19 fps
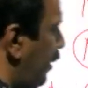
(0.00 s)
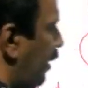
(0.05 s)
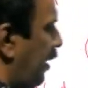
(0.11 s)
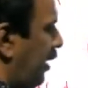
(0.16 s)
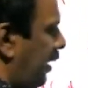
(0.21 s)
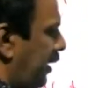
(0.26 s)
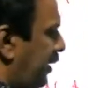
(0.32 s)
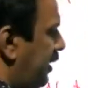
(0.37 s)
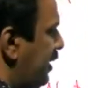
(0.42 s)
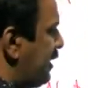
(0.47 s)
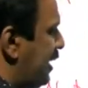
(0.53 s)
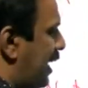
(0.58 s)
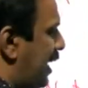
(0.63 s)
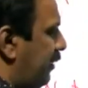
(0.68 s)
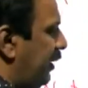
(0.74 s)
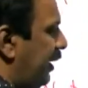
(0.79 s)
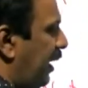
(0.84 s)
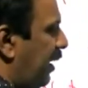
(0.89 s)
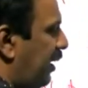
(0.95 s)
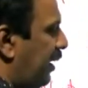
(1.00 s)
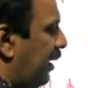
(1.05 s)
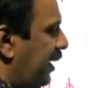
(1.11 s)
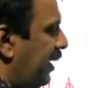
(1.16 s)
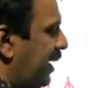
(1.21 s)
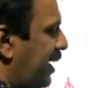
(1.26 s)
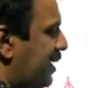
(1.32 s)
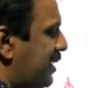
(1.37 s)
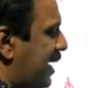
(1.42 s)
it is having a
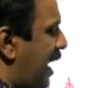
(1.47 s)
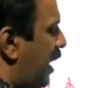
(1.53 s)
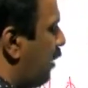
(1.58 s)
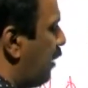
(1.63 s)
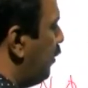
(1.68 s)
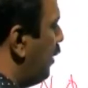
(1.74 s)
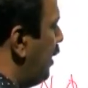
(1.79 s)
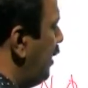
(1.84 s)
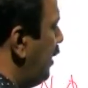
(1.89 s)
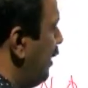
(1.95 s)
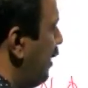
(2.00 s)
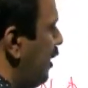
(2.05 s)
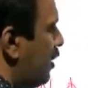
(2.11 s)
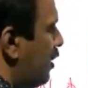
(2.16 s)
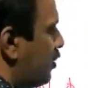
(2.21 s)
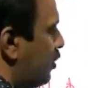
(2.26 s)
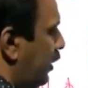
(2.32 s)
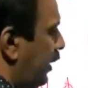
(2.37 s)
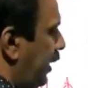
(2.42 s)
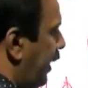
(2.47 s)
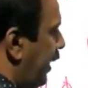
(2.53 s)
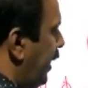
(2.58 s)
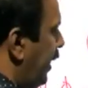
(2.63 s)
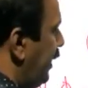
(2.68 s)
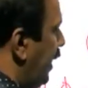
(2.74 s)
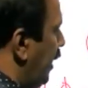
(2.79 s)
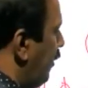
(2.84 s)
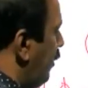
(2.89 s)
radius R1. So the
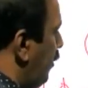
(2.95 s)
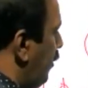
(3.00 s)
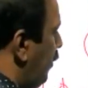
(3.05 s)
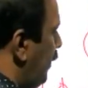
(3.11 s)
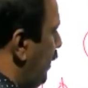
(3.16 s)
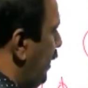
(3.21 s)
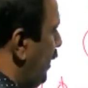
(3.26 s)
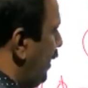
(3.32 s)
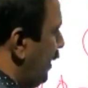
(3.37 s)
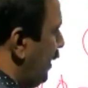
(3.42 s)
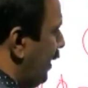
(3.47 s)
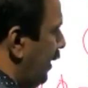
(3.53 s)
area will be